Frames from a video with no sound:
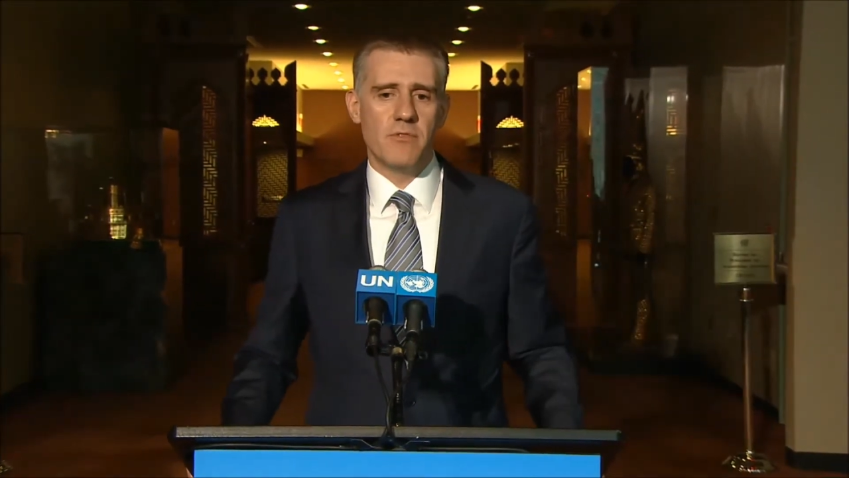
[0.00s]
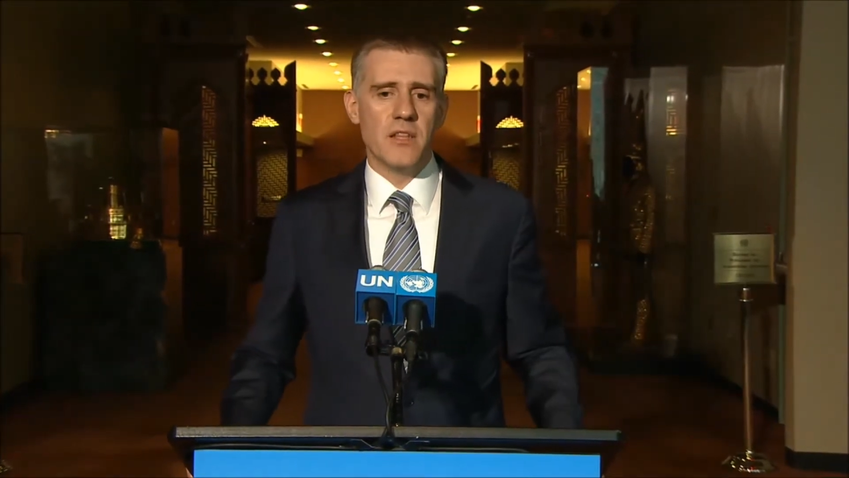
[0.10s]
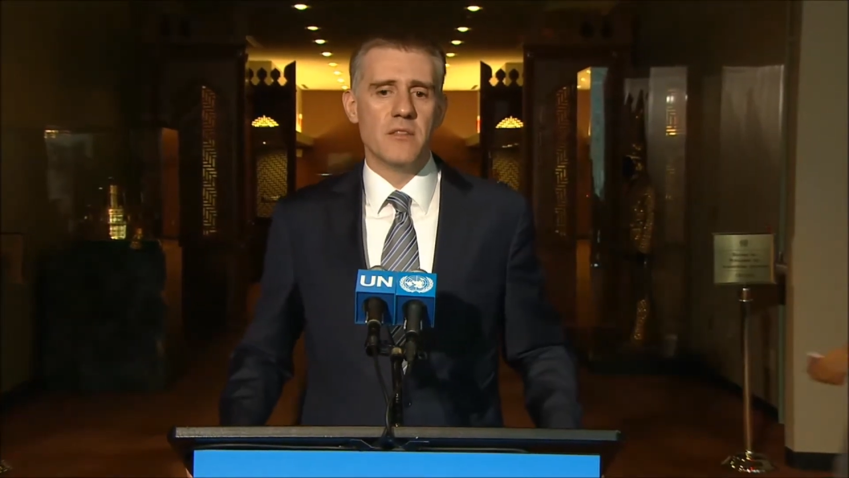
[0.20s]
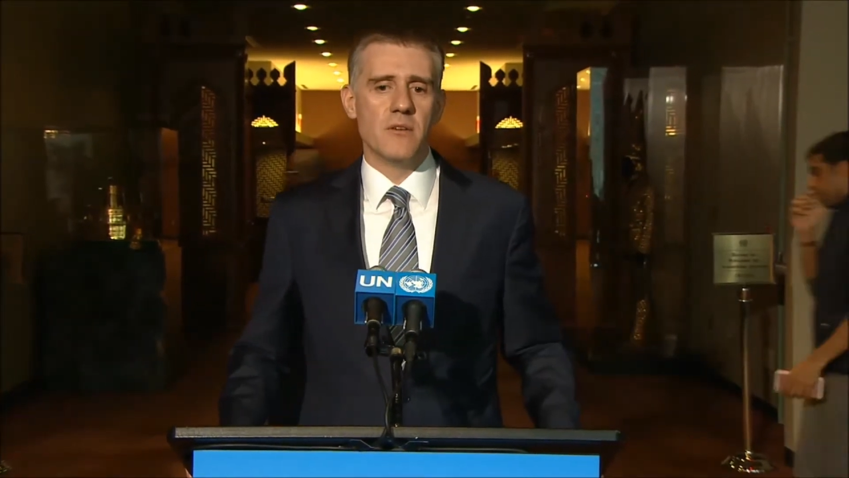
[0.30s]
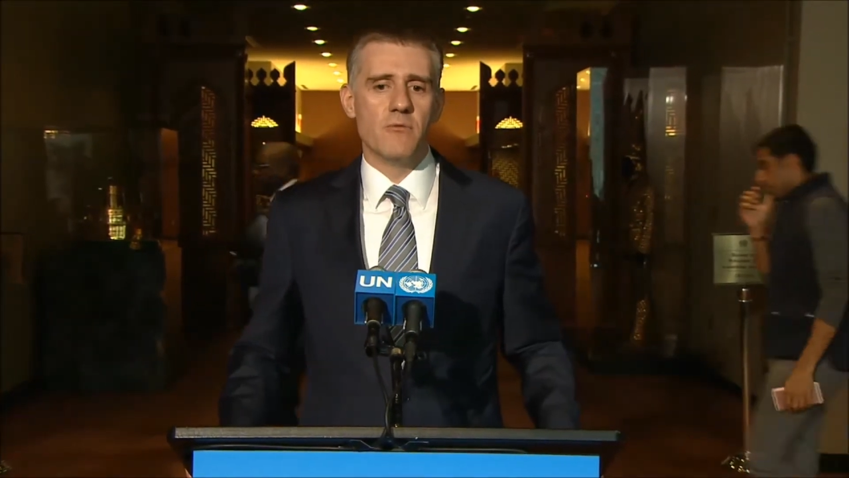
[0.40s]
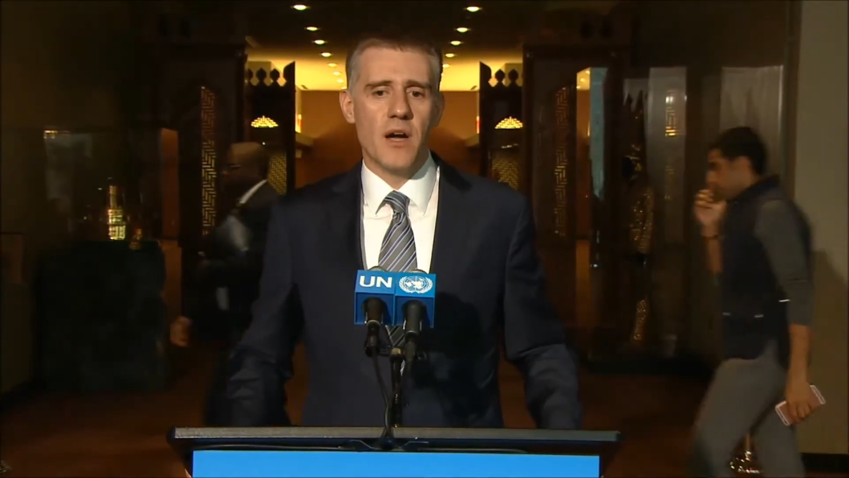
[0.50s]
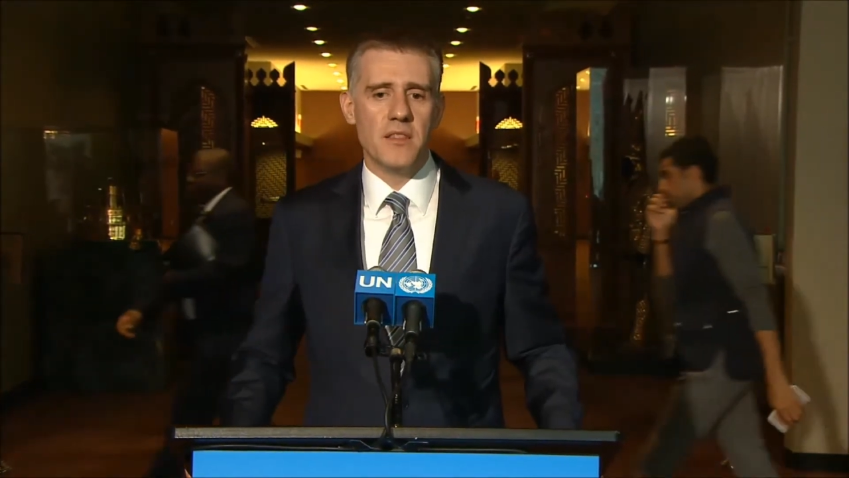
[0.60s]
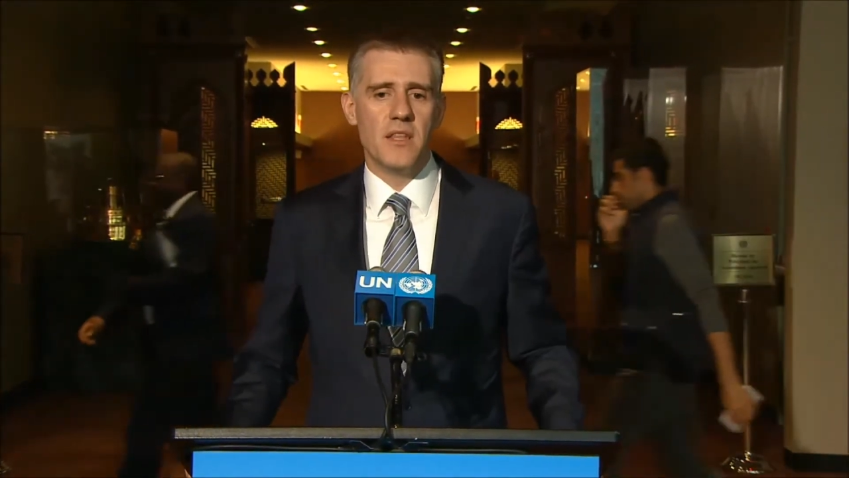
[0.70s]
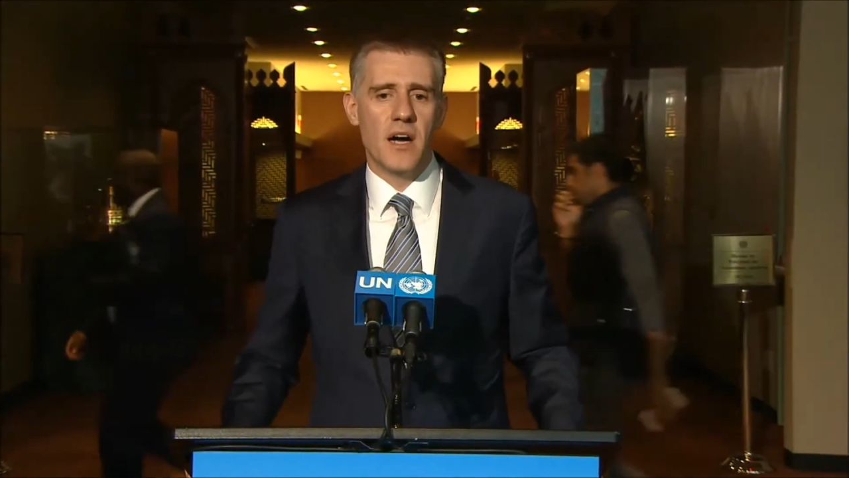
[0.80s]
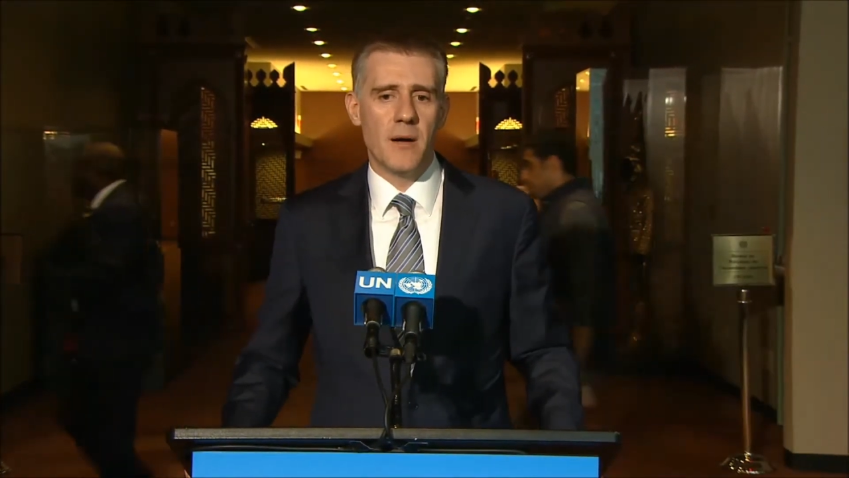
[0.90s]
when
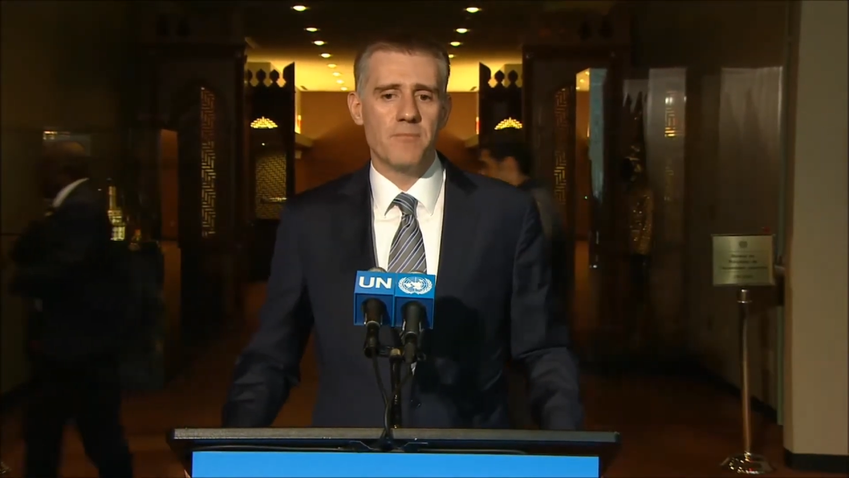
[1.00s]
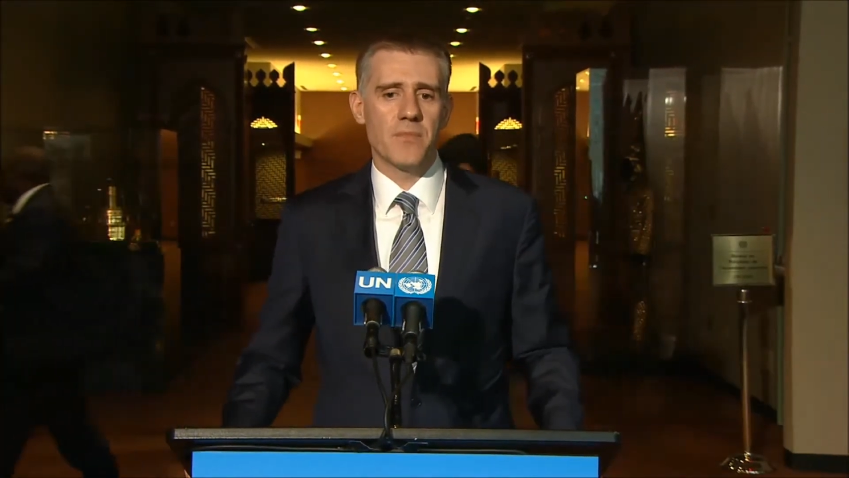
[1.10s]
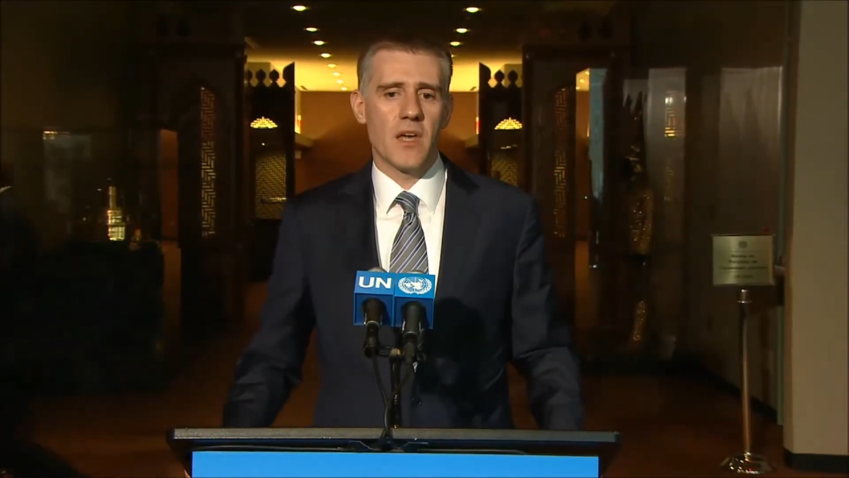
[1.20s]
when um,